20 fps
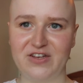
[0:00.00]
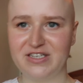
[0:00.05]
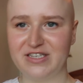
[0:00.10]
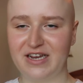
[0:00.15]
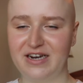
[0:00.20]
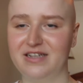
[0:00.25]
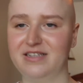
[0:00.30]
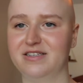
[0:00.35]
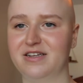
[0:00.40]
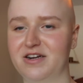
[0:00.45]
his
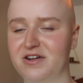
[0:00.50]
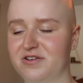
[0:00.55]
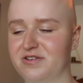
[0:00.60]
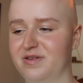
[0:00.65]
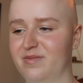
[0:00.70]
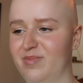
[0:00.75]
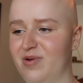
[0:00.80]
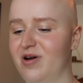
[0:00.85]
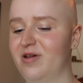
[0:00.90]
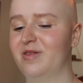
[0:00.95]
head, he's gonna use
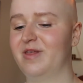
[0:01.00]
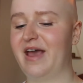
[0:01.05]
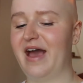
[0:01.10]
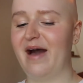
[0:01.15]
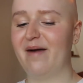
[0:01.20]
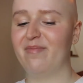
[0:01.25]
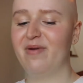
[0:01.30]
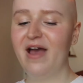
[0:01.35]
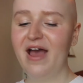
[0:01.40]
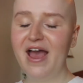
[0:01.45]
a bald
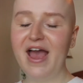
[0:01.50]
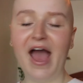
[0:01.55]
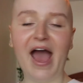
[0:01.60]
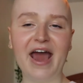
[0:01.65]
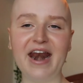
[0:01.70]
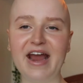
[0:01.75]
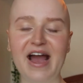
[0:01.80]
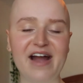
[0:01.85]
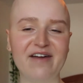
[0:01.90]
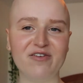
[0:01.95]
cap
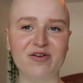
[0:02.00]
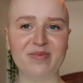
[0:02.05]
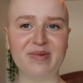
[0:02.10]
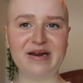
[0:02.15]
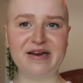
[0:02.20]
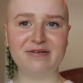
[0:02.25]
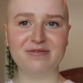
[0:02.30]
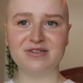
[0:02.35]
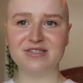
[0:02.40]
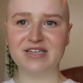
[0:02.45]
and
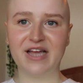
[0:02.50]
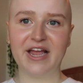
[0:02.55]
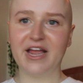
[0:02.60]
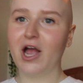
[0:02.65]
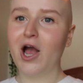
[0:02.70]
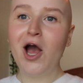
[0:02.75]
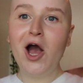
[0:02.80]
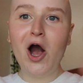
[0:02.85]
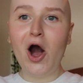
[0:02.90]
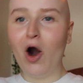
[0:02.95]
everybody was like,
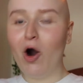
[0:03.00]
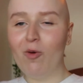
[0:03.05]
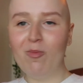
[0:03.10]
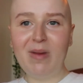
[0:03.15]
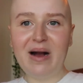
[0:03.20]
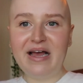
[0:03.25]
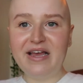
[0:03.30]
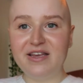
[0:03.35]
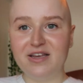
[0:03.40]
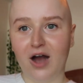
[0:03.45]
oh
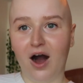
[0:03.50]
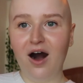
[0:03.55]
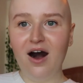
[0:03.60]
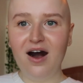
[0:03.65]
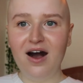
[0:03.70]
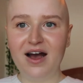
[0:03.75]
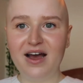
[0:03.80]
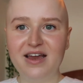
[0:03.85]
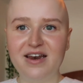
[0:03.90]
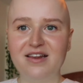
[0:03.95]
my
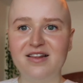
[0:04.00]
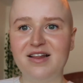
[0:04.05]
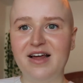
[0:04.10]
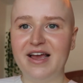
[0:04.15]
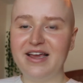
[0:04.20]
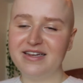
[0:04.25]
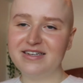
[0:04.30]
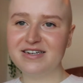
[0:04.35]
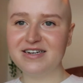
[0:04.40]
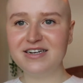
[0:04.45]
god,
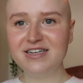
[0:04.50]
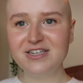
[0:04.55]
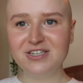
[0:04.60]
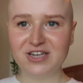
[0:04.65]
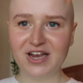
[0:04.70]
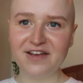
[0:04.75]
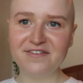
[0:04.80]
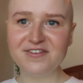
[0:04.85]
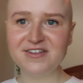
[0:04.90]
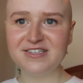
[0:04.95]
like did he
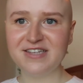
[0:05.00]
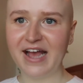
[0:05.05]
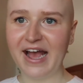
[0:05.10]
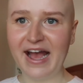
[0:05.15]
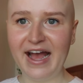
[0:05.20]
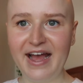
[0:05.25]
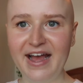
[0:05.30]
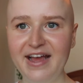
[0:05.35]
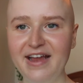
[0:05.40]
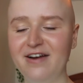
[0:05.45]
shave his
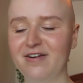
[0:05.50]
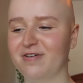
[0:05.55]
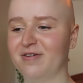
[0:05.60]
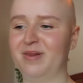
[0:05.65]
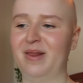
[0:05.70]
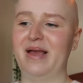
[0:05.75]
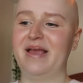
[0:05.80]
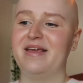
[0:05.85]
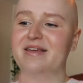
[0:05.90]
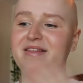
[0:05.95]
head or
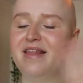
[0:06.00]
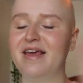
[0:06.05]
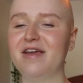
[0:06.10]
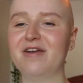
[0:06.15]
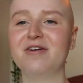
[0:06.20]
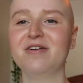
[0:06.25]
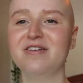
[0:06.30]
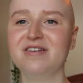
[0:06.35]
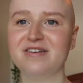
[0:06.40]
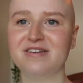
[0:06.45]
like they
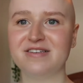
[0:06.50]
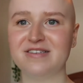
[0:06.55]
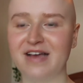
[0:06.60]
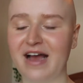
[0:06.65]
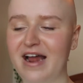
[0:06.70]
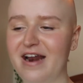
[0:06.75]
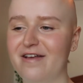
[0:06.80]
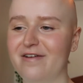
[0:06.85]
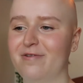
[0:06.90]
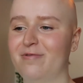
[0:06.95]
couldn't
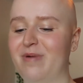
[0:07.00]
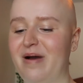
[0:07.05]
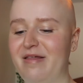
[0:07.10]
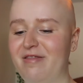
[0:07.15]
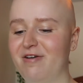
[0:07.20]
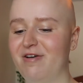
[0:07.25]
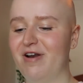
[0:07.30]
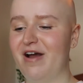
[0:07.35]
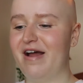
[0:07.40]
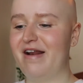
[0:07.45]
decide
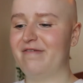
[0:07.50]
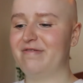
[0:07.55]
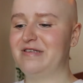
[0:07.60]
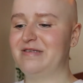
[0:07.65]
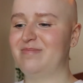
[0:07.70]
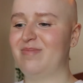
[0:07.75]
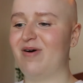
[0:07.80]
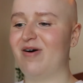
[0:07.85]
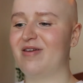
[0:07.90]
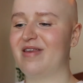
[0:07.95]
whether or not it was
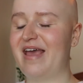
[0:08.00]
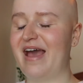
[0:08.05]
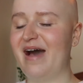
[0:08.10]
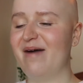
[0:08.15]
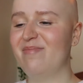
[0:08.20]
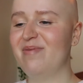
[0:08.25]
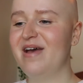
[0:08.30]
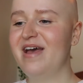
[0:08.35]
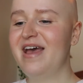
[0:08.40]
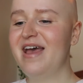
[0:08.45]
a bald
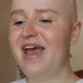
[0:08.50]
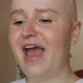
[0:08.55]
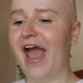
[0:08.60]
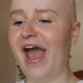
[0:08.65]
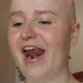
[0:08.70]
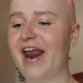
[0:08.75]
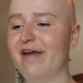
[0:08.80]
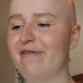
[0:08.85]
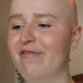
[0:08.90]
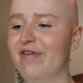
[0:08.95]
cap
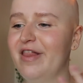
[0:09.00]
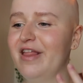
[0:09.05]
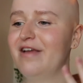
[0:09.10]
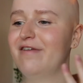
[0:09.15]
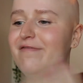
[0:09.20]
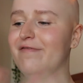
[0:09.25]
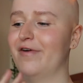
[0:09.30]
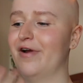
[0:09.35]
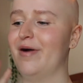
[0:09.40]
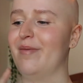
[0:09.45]
and I feel like
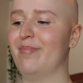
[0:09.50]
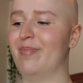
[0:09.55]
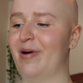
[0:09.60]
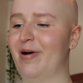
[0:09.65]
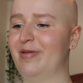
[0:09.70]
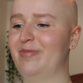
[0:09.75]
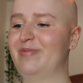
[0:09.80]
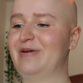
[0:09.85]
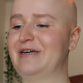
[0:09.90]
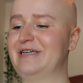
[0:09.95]
for a
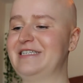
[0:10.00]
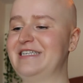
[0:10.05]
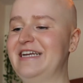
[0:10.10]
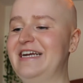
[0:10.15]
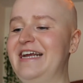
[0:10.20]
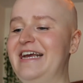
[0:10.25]
bald person